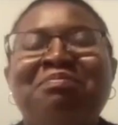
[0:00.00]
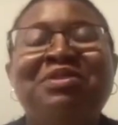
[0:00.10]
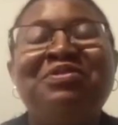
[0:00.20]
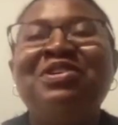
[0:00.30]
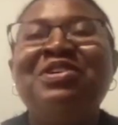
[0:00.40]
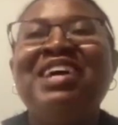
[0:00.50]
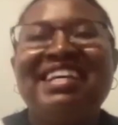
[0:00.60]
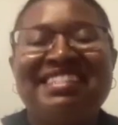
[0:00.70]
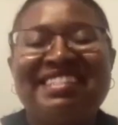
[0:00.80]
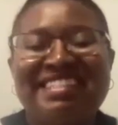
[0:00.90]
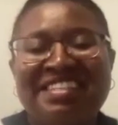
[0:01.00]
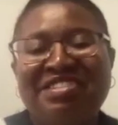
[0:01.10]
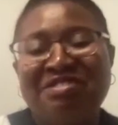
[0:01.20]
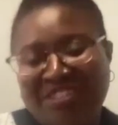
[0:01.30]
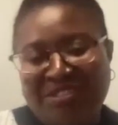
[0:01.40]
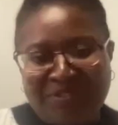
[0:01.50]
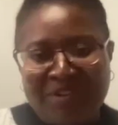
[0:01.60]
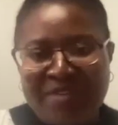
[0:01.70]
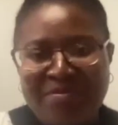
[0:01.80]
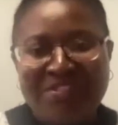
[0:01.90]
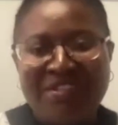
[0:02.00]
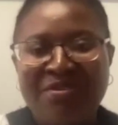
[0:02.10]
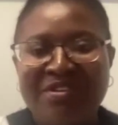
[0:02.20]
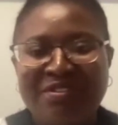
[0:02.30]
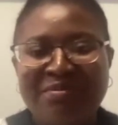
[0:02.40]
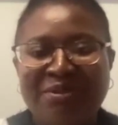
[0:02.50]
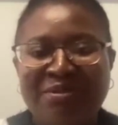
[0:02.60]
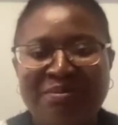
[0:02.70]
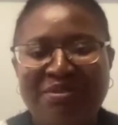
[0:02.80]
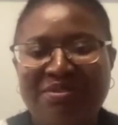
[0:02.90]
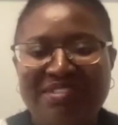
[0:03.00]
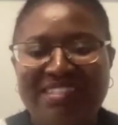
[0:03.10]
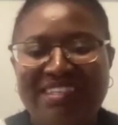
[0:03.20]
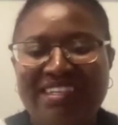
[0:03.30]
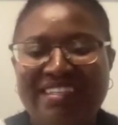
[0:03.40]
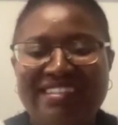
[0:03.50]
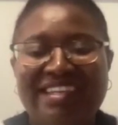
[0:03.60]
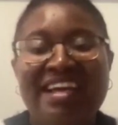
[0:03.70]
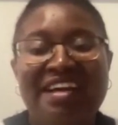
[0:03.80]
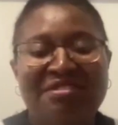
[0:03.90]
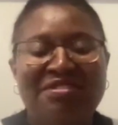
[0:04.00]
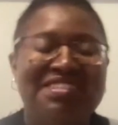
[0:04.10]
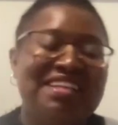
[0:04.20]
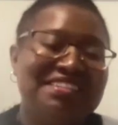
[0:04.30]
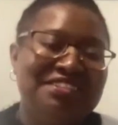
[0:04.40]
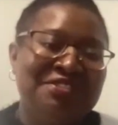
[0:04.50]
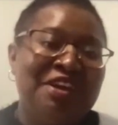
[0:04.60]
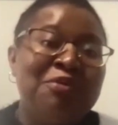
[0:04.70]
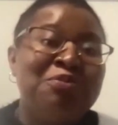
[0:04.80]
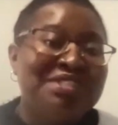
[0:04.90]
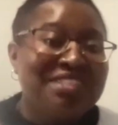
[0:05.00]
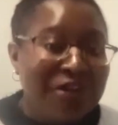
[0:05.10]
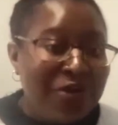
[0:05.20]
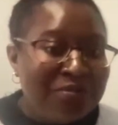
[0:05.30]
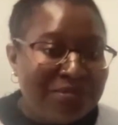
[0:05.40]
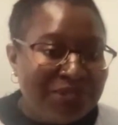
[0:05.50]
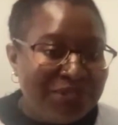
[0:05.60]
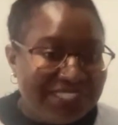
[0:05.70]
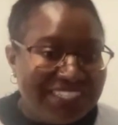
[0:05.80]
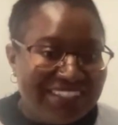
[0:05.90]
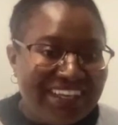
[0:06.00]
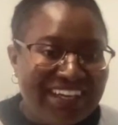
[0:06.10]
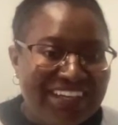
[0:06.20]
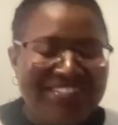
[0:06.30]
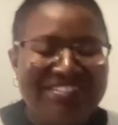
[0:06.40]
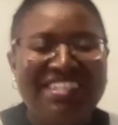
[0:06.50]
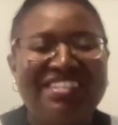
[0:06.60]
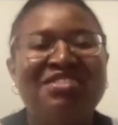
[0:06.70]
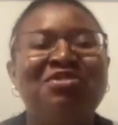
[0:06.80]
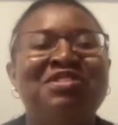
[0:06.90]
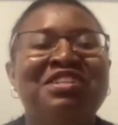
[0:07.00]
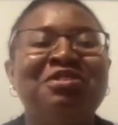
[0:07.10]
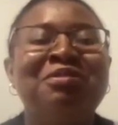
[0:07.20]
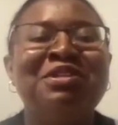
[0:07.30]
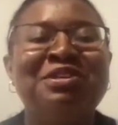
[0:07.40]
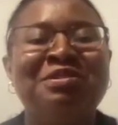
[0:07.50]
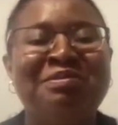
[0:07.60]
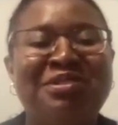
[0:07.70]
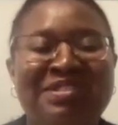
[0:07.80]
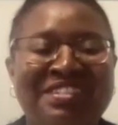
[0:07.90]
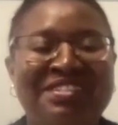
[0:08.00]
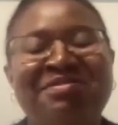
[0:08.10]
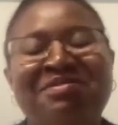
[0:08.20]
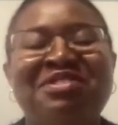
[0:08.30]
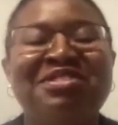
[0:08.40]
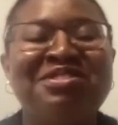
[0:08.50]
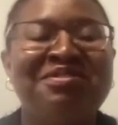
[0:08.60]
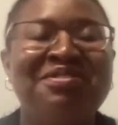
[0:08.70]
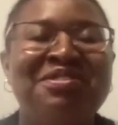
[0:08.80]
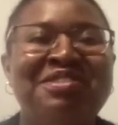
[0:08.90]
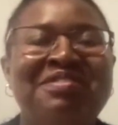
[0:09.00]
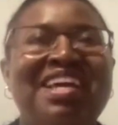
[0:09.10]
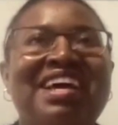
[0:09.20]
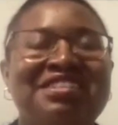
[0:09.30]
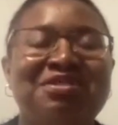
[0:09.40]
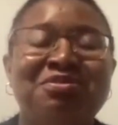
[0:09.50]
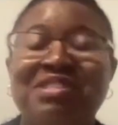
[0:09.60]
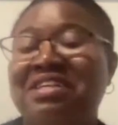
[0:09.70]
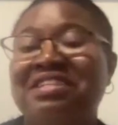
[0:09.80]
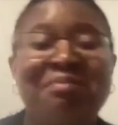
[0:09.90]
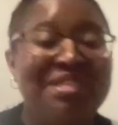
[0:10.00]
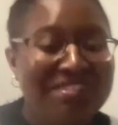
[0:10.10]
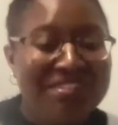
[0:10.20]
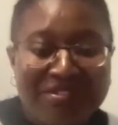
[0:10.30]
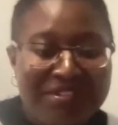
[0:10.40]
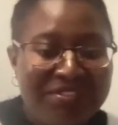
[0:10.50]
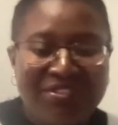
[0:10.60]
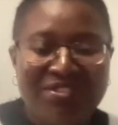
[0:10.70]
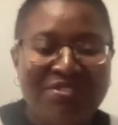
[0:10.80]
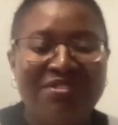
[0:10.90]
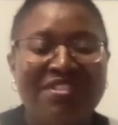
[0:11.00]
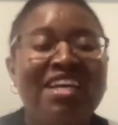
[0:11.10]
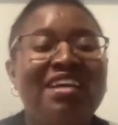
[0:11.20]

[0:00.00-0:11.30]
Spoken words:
Before I start to describe what a quantum computer is, I have to start describing what our computers are, right? So the normal computers in front of you, if I ask you what are the materials you use